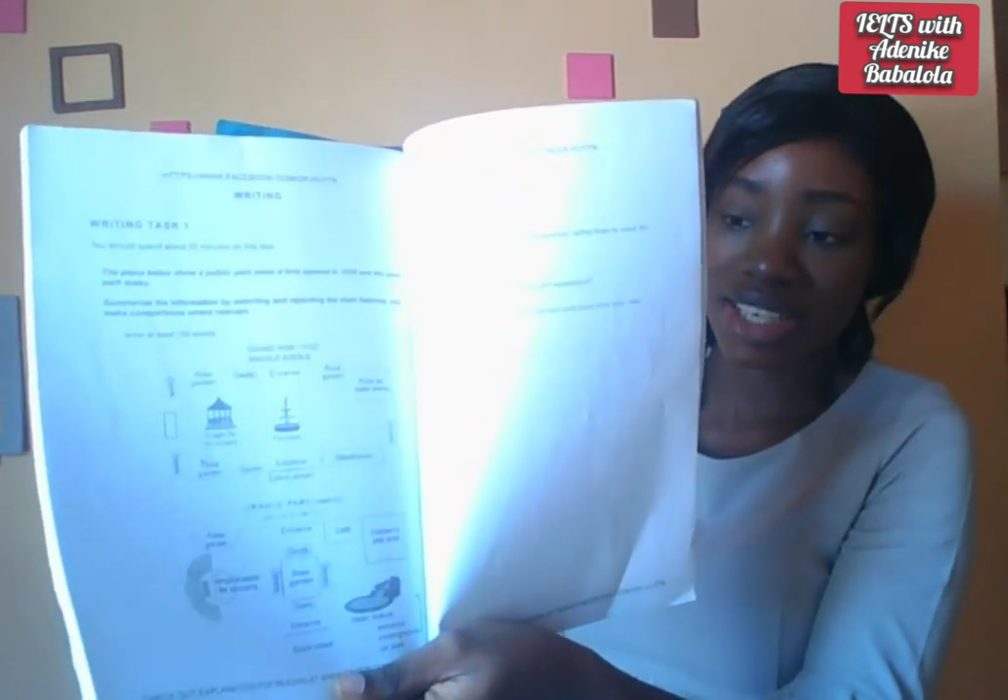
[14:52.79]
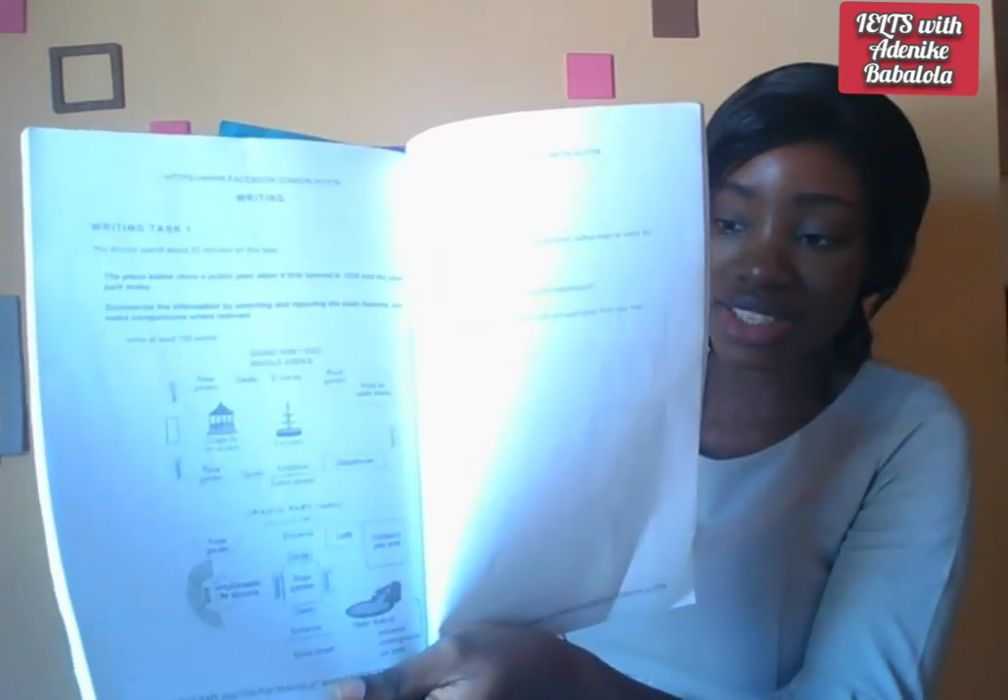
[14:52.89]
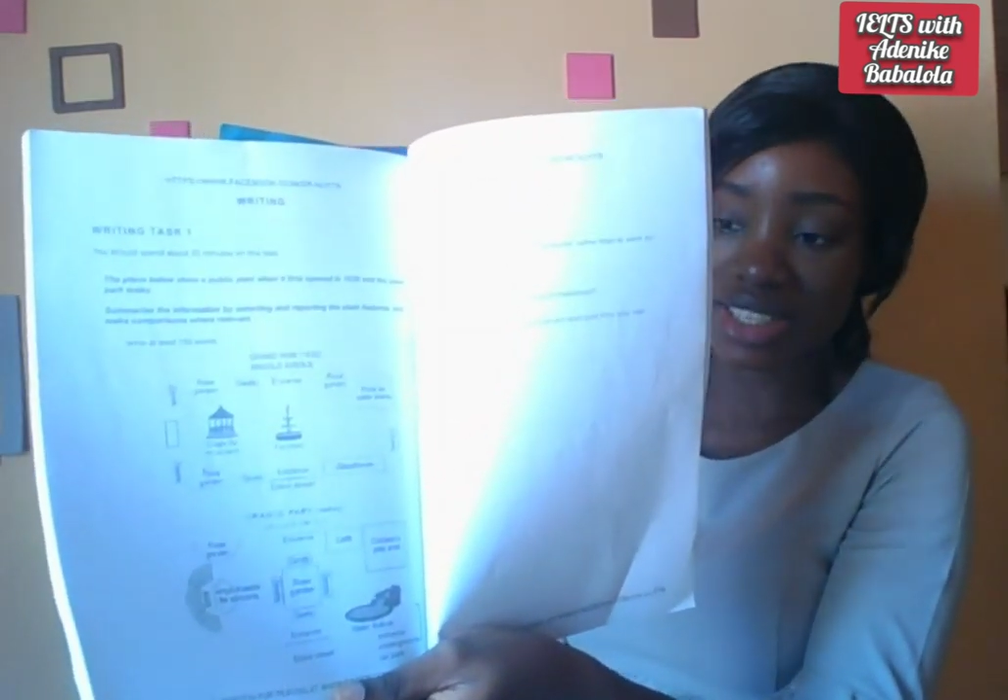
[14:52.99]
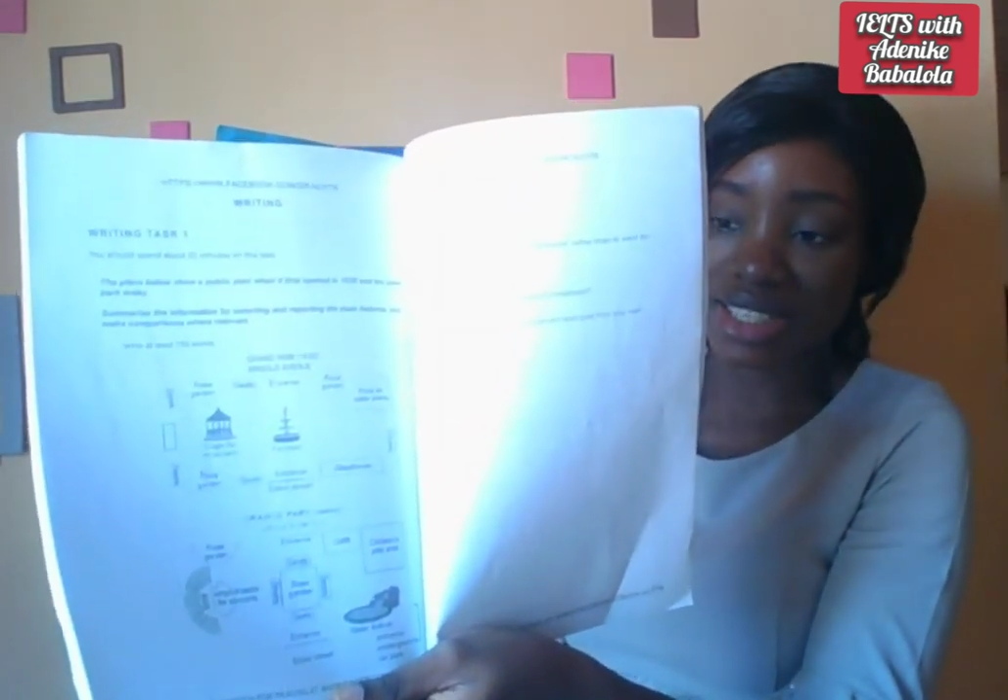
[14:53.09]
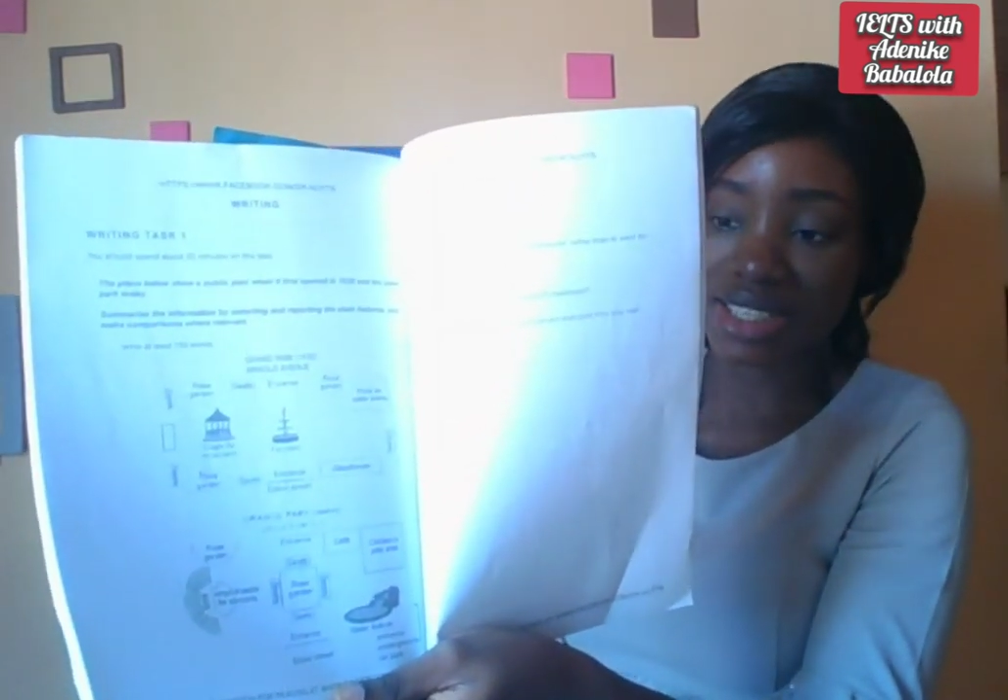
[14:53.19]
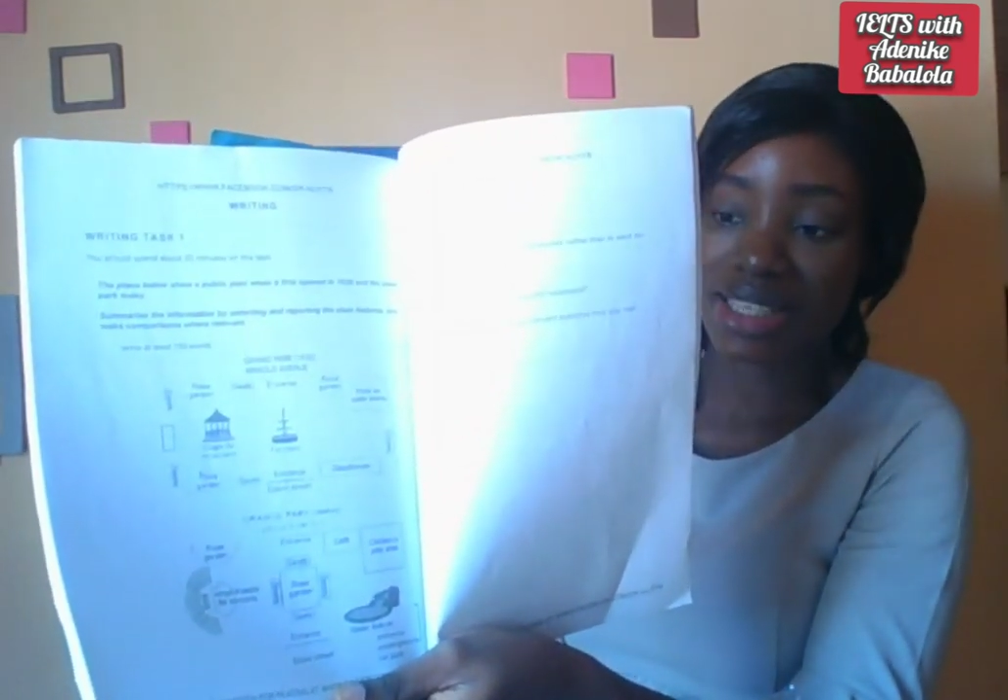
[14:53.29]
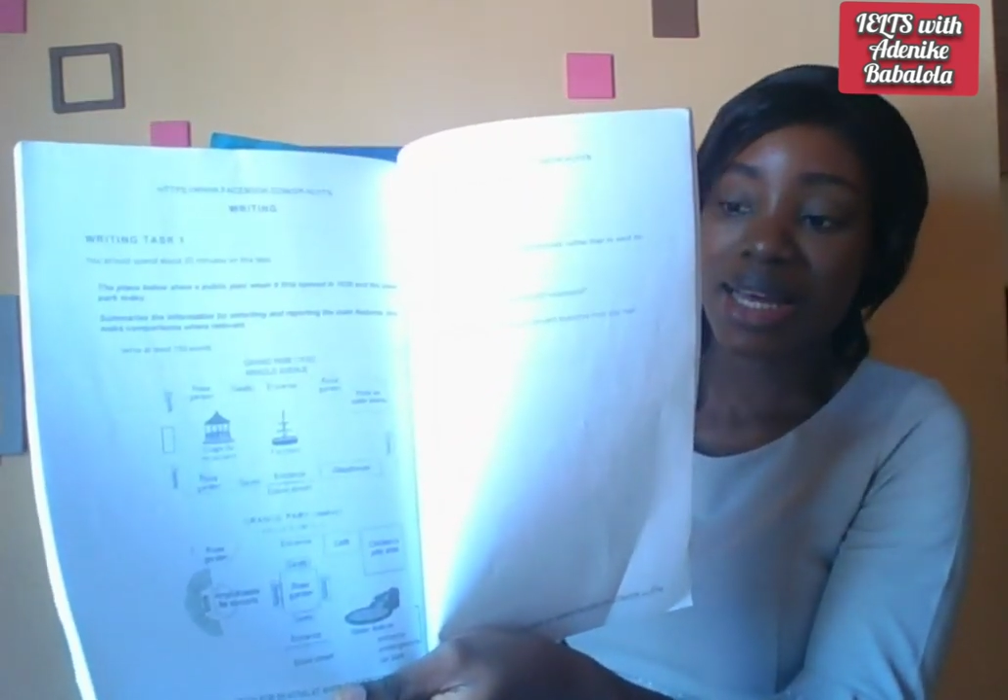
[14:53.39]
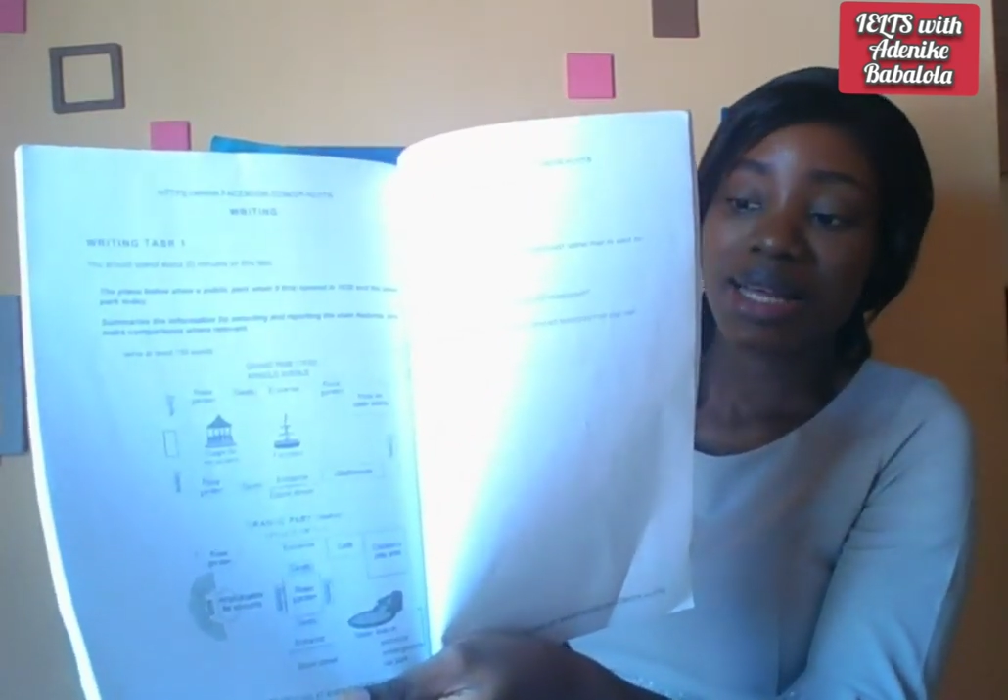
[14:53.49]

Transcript: changes,